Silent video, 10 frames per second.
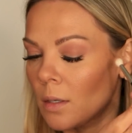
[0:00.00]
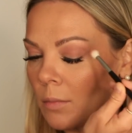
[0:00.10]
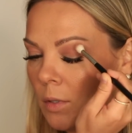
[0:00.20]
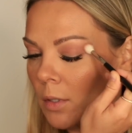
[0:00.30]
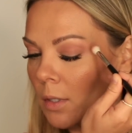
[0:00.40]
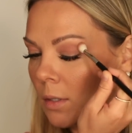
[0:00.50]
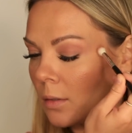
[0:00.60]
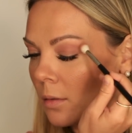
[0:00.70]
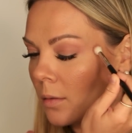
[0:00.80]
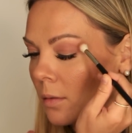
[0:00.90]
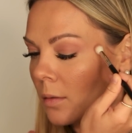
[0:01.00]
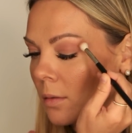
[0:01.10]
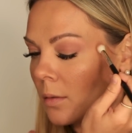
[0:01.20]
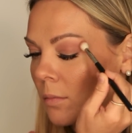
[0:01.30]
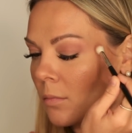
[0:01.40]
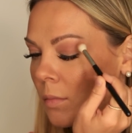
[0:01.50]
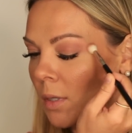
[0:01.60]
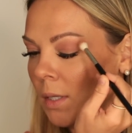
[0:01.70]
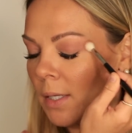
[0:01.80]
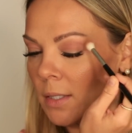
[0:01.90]
I'm gonna
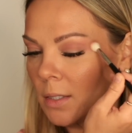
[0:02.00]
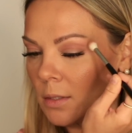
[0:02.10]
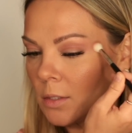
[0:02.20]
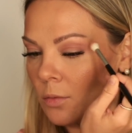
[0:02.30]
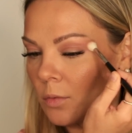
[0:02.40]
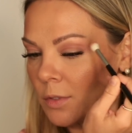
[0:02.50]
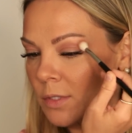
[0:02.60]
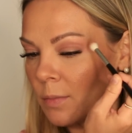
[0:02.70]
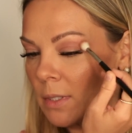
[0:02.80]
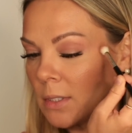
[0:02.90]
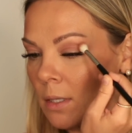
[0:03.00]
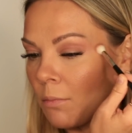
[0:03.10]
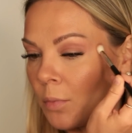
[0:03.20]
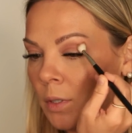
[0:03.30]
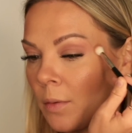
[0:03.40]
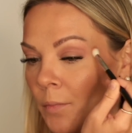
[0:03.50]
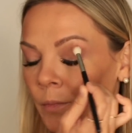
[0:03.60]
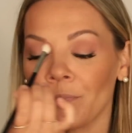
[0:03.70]
blend it towards my temple.